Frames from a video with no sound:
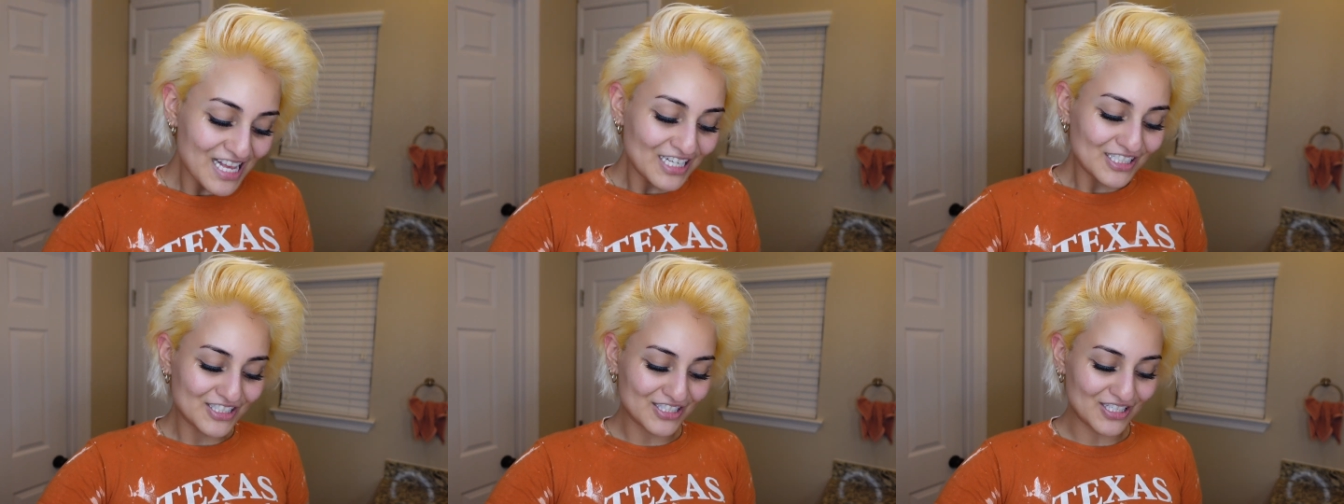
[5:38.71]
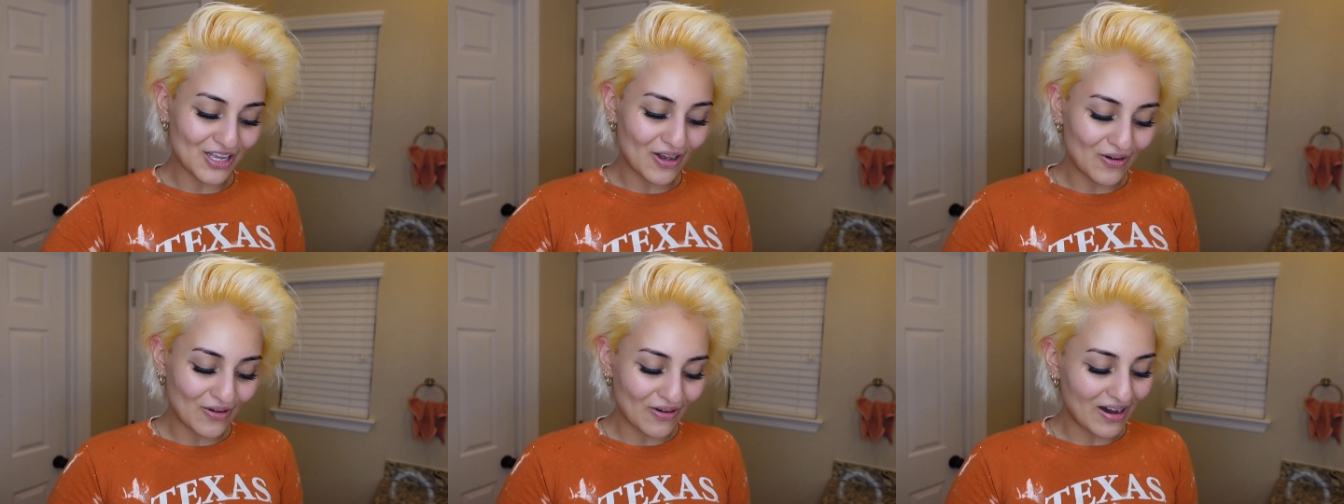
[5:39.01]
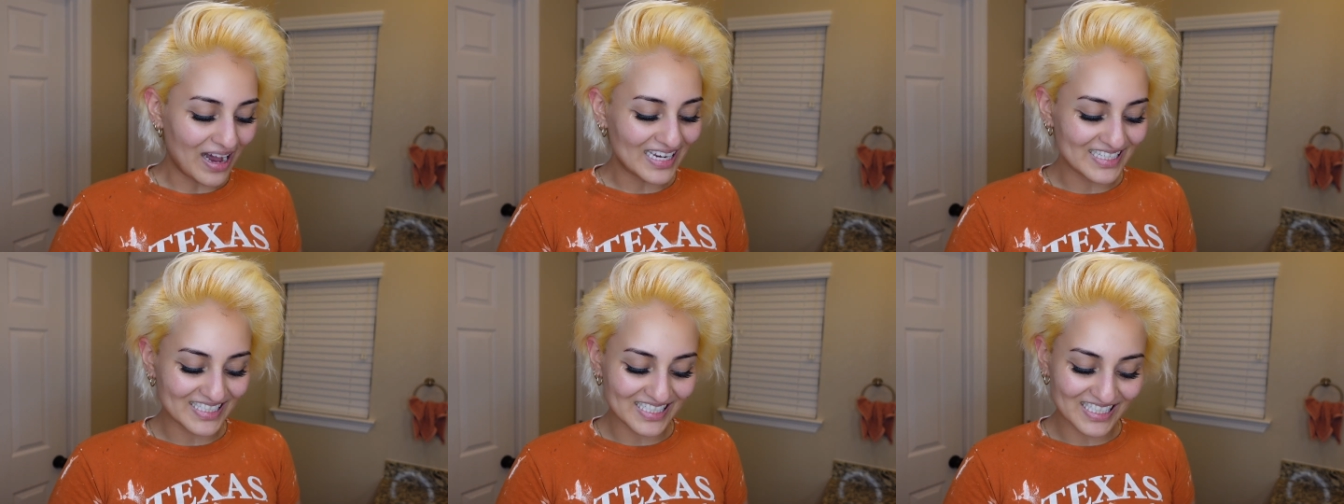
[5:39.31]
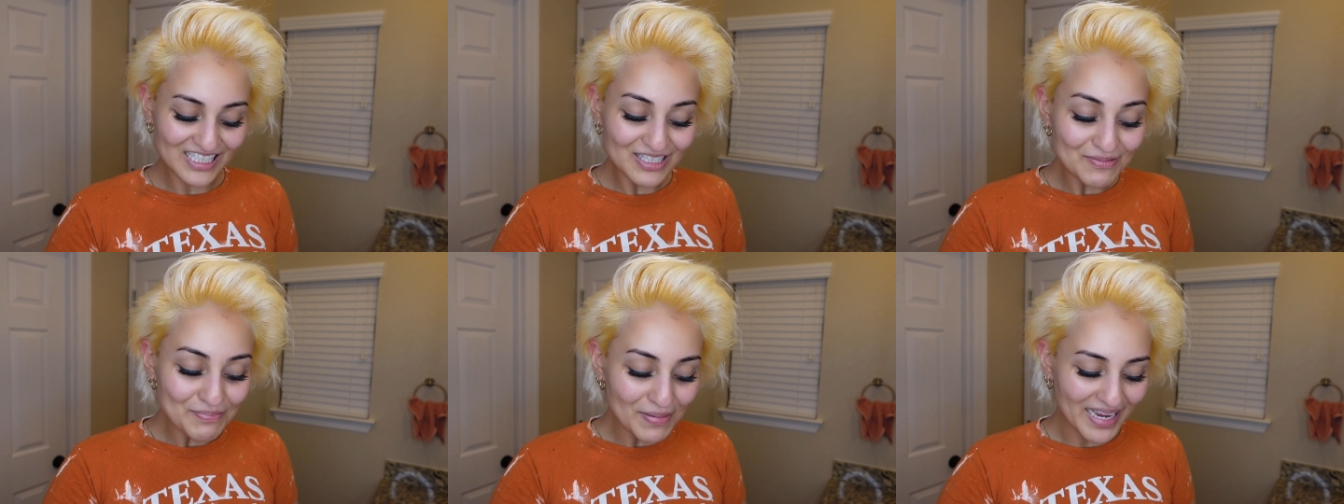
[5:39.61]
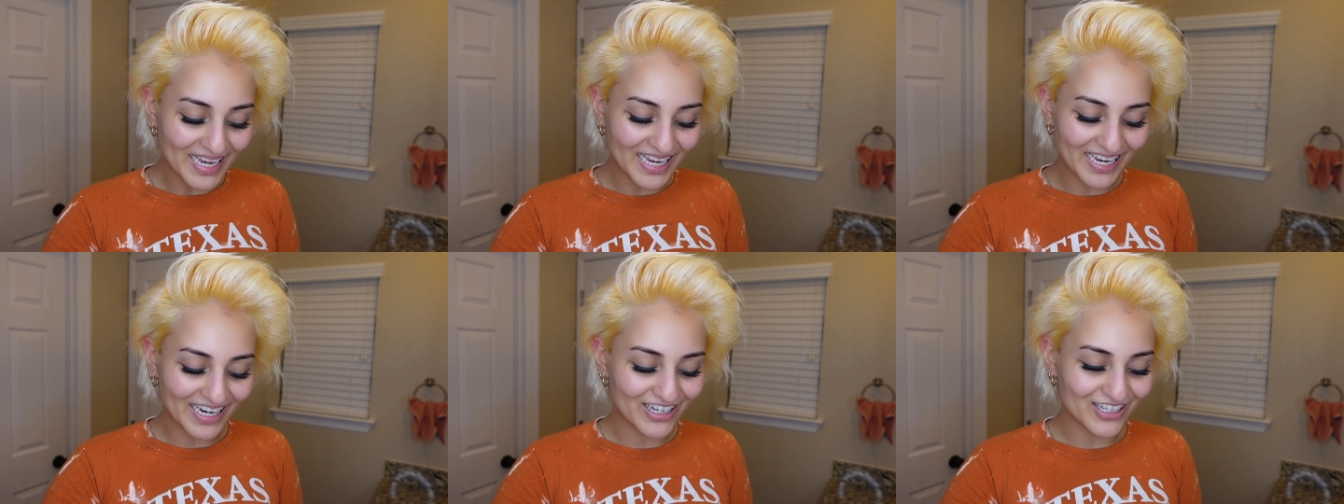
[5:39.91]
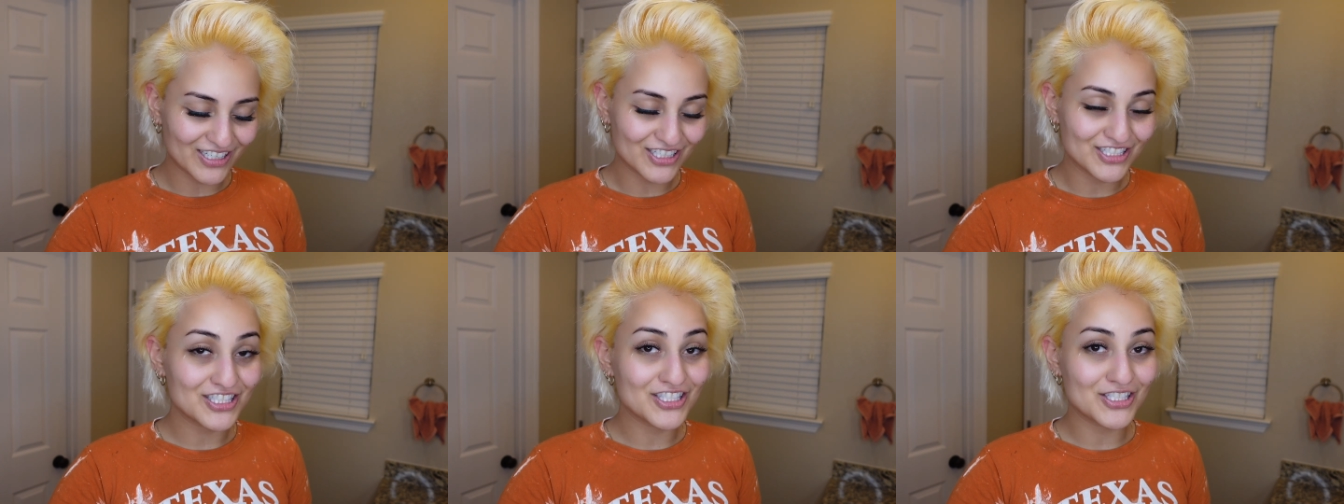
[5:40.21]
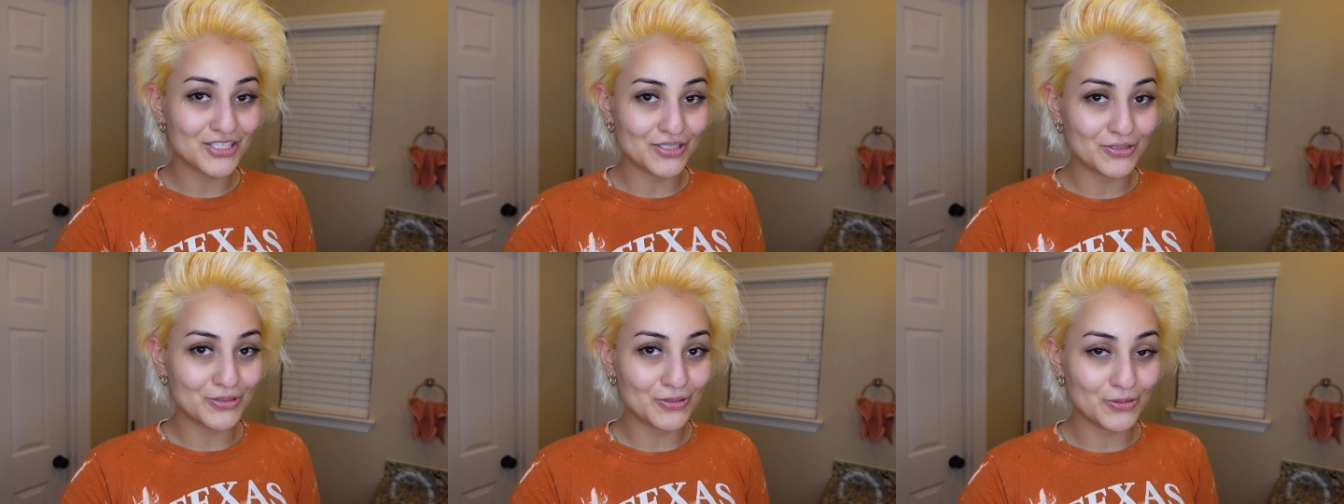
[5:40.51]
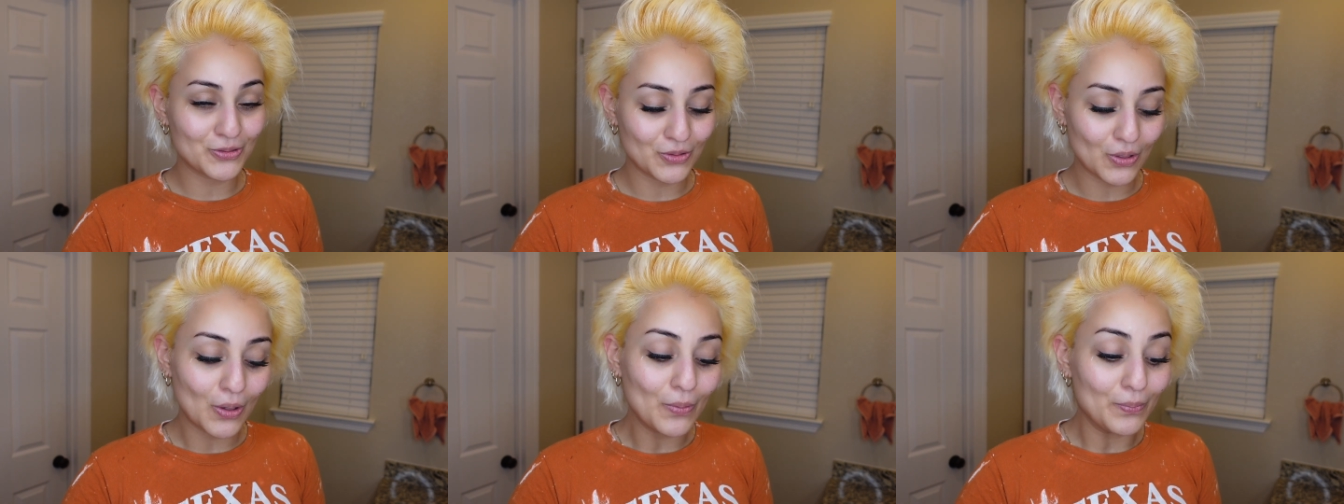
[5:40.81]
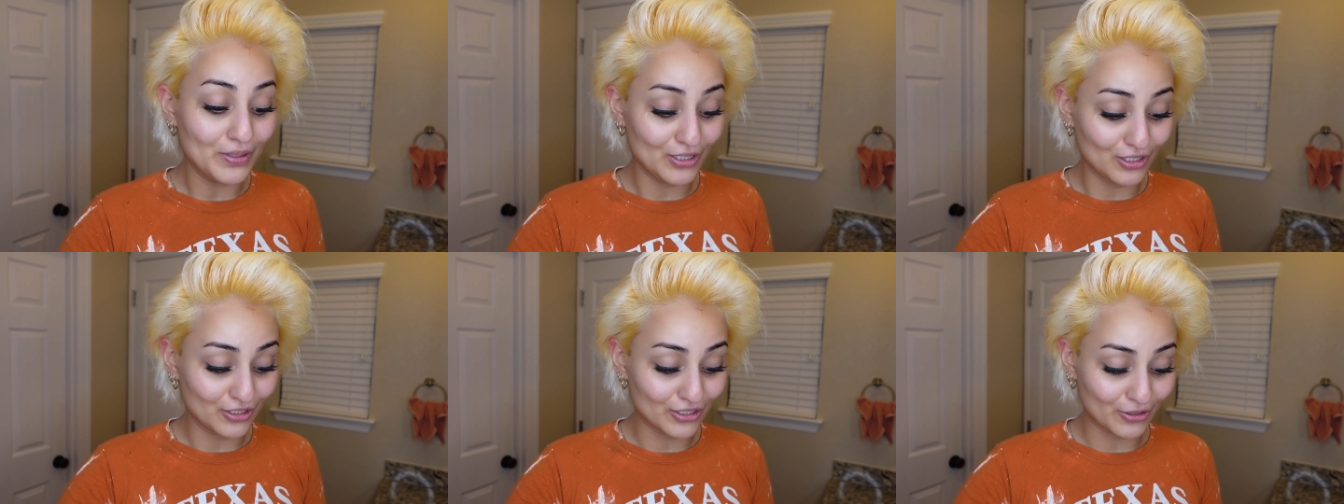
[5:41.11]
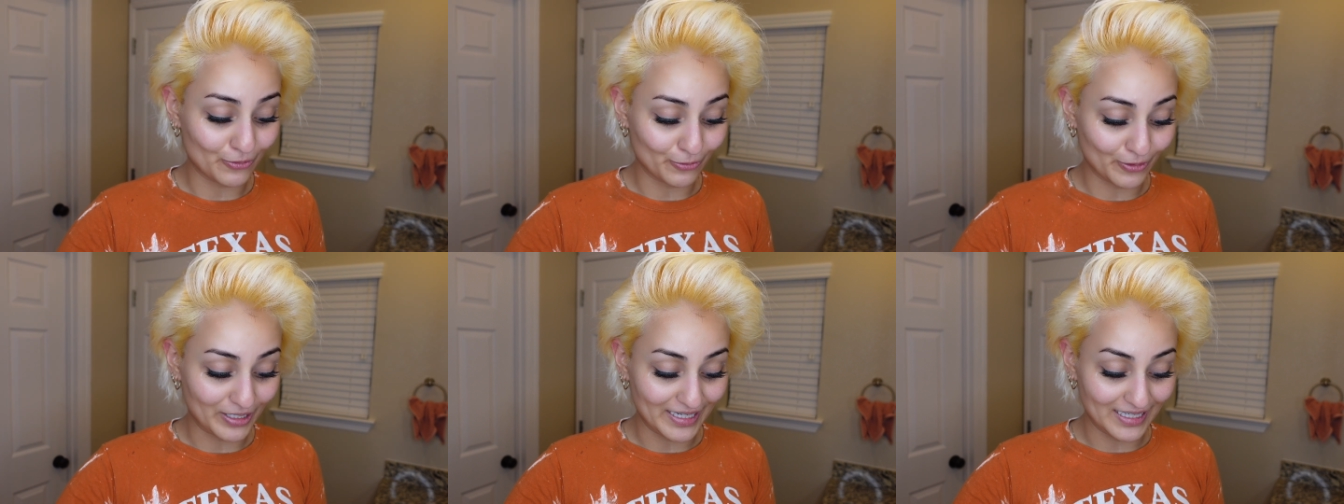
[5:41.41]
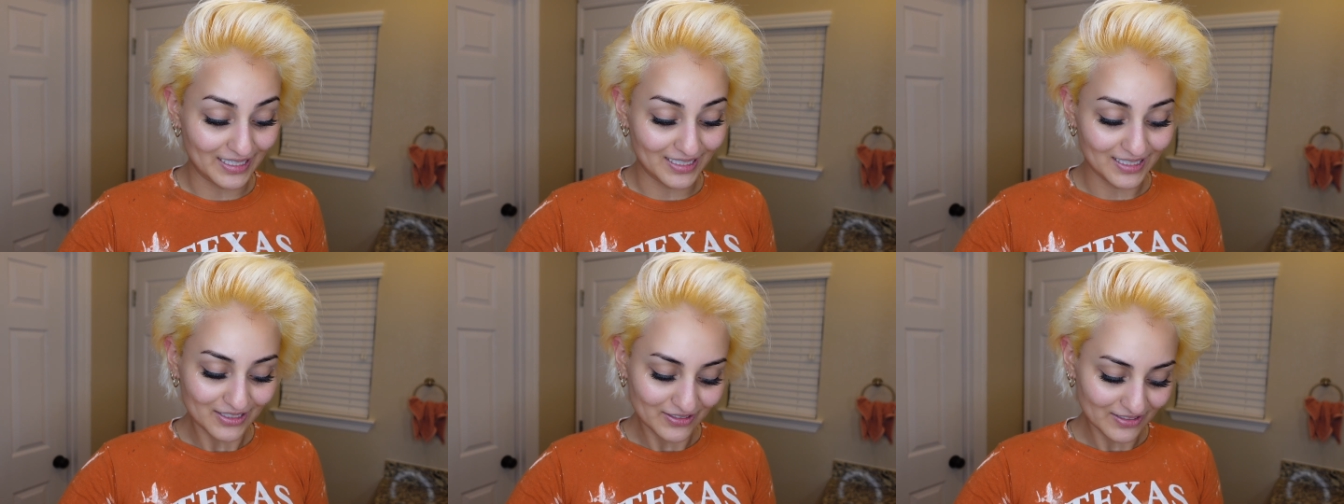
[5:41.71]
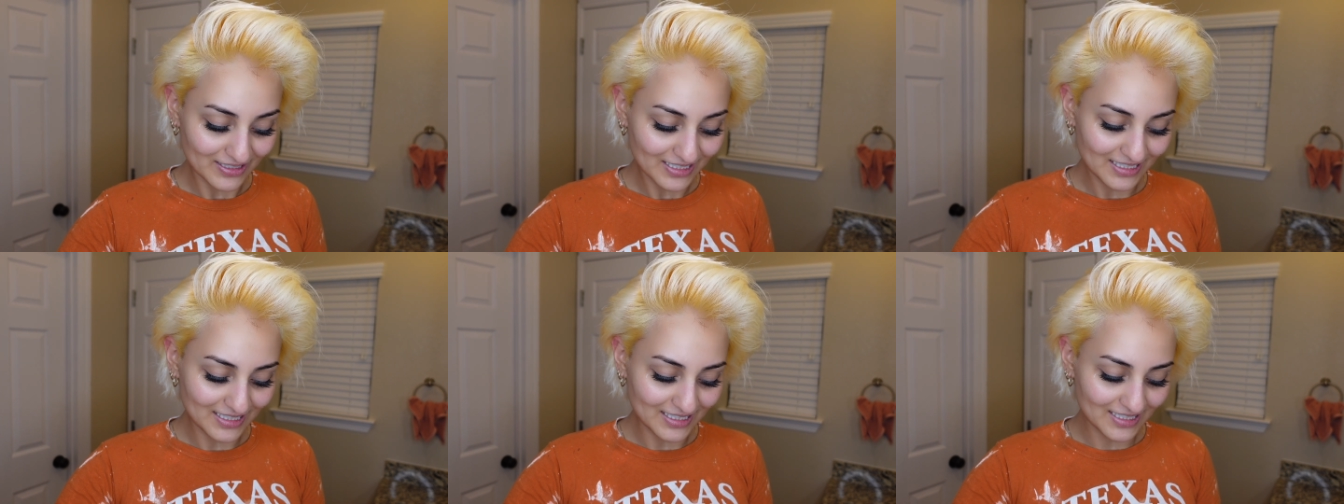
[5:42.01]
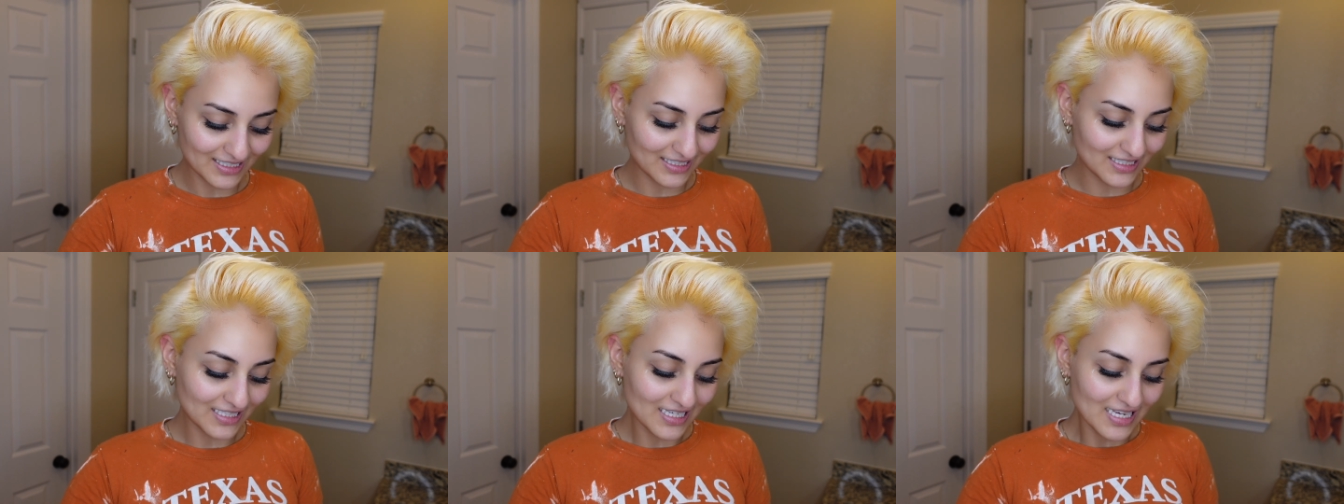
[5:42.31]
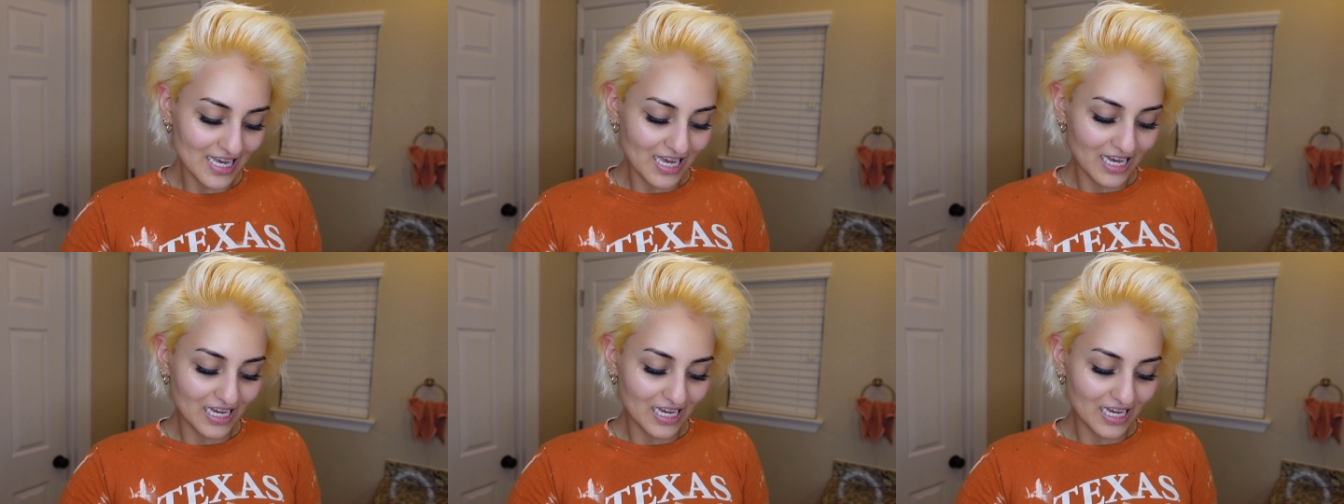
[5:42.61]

So I needed my hair to be looking right, okay?